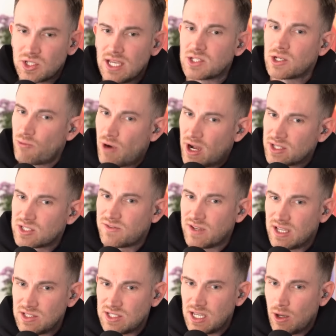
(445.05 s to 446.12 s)
Is it runs for
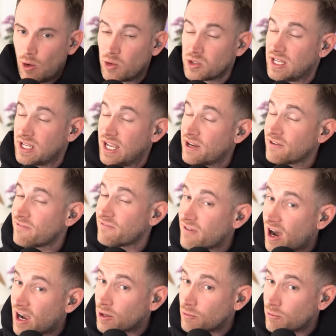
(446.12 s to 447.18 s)
India, or is it here to
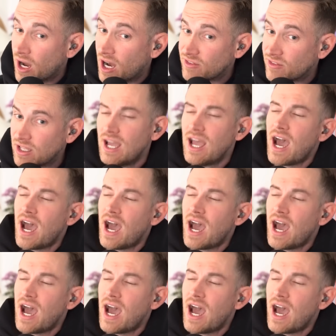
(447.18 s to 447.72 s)
fuck, Ravi?